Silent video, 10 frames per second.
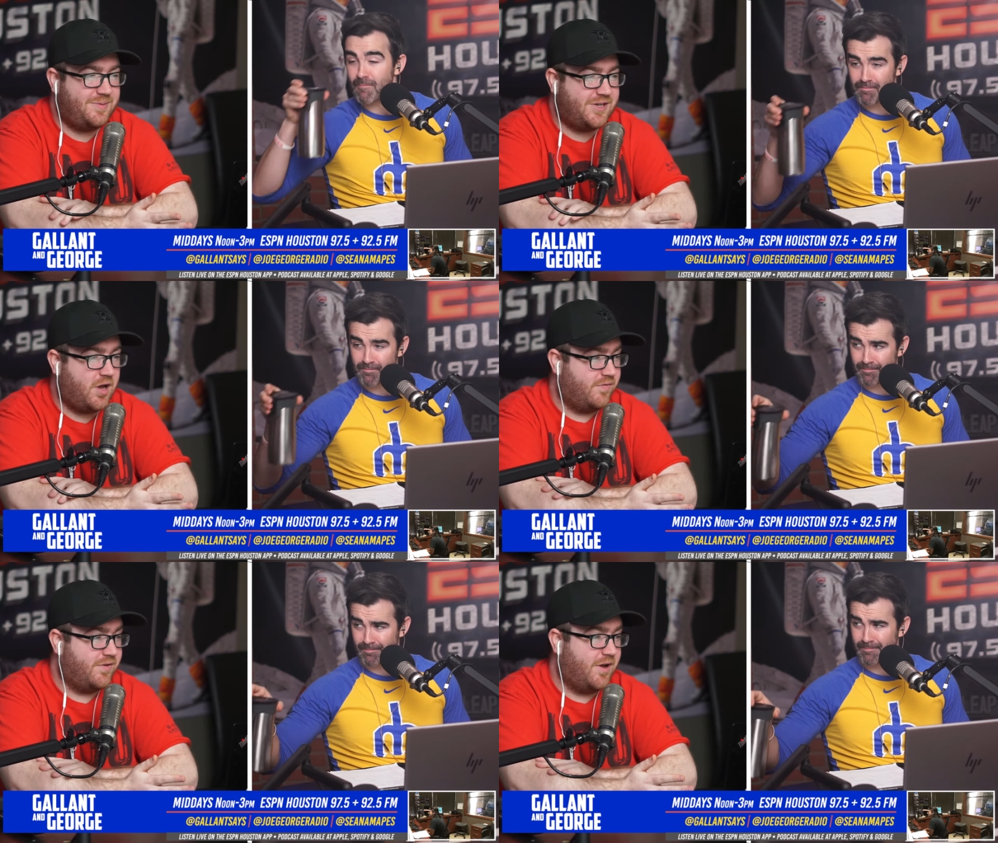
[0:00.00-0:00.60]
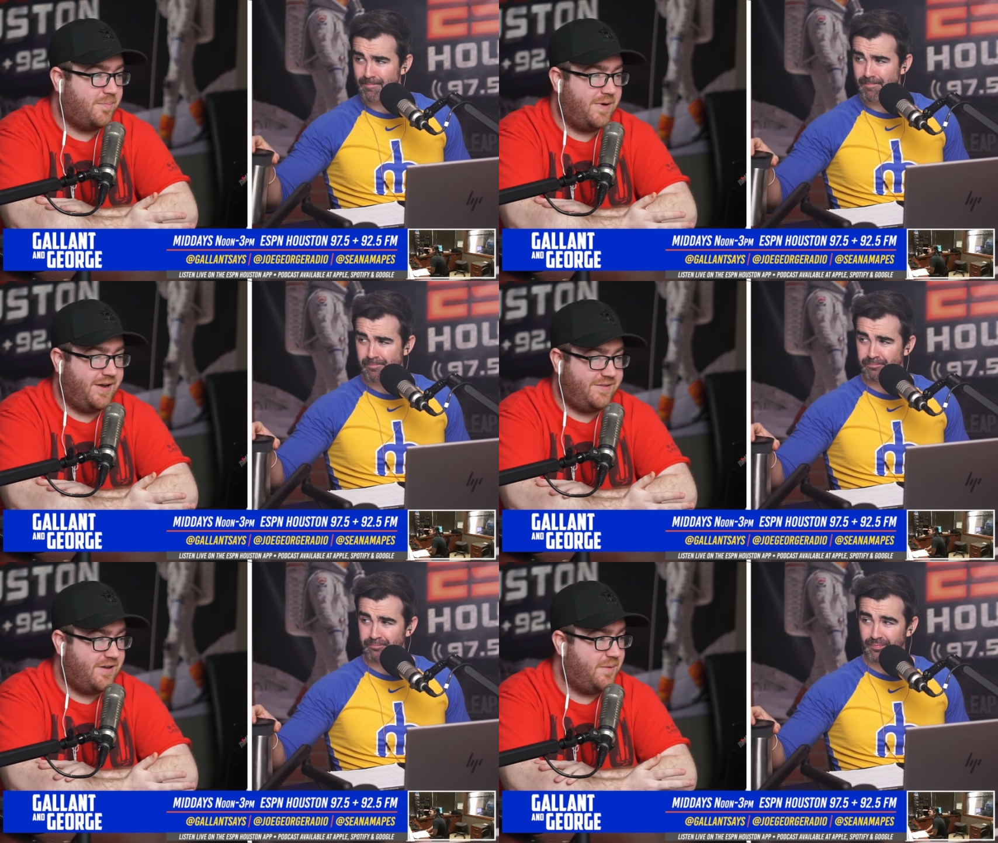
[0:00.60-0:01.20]
Speaker 1: going to be covered up
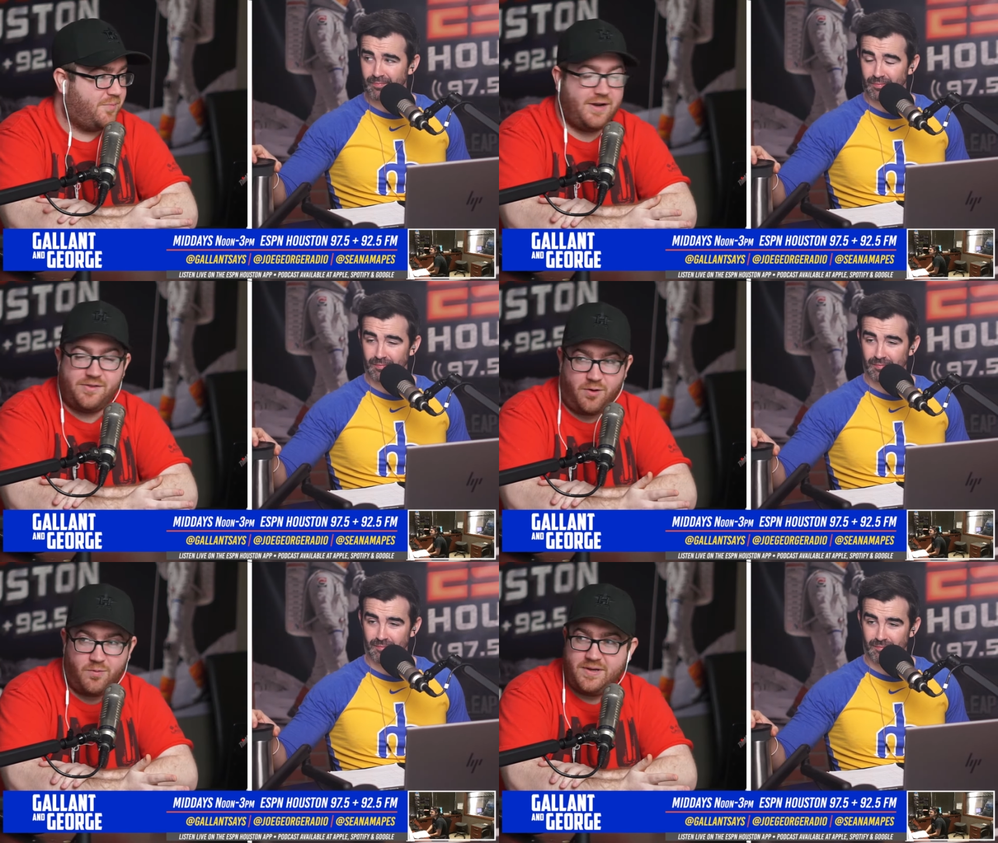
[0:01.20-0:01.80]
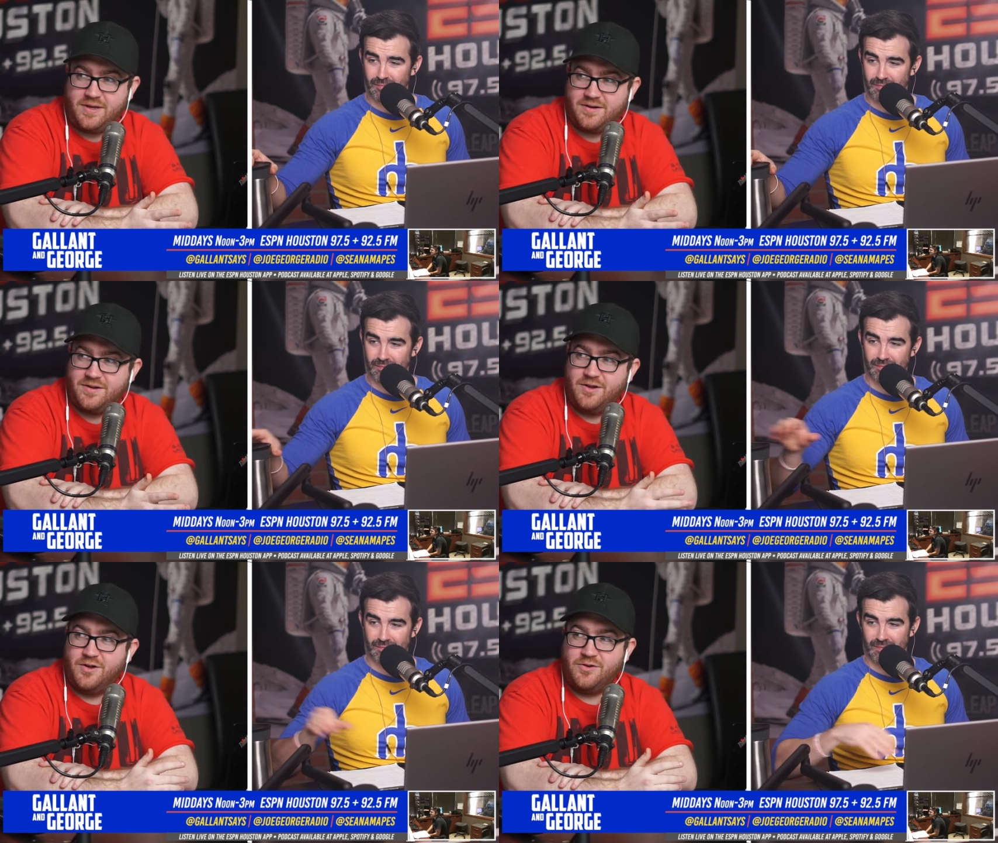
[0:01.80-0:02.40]
by Tom Brady the whole weekend.
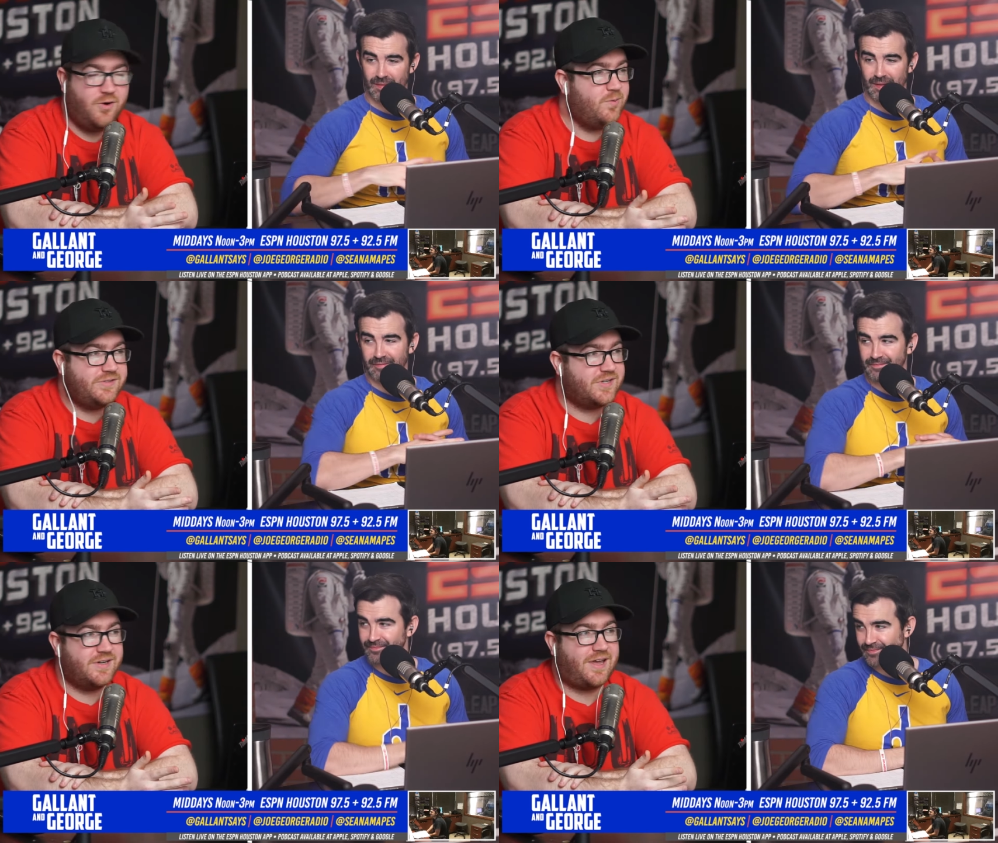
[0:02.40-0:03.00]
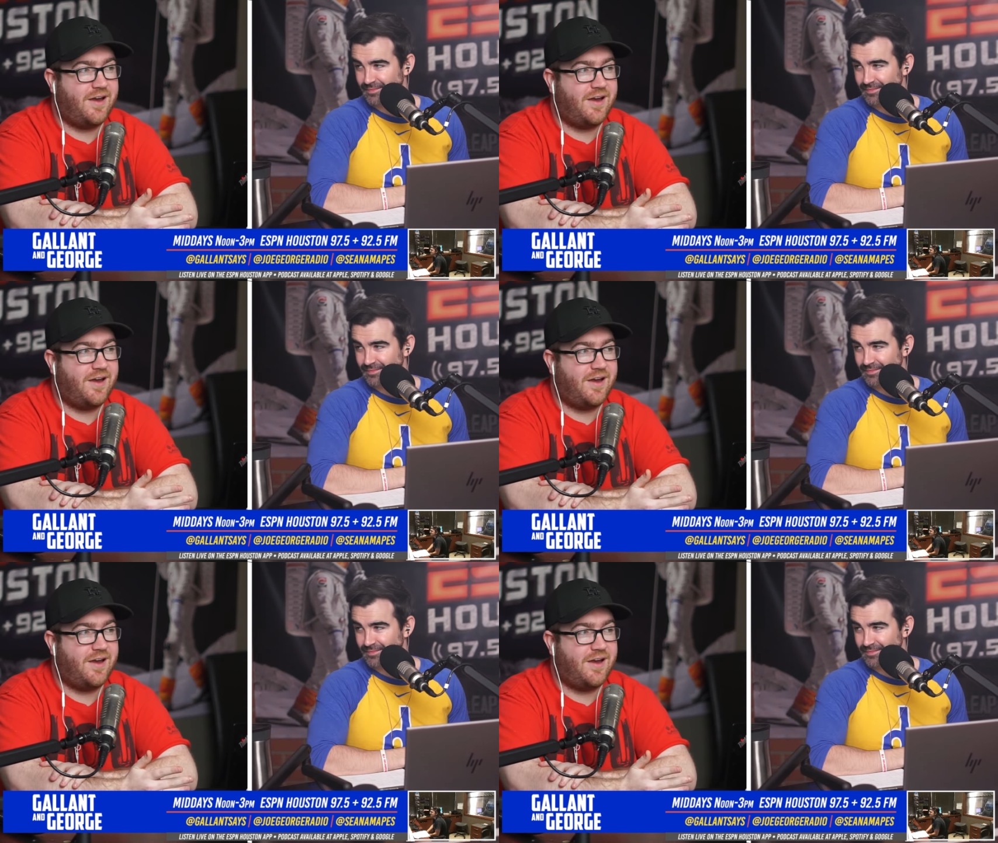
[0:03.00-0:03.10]
No one's going to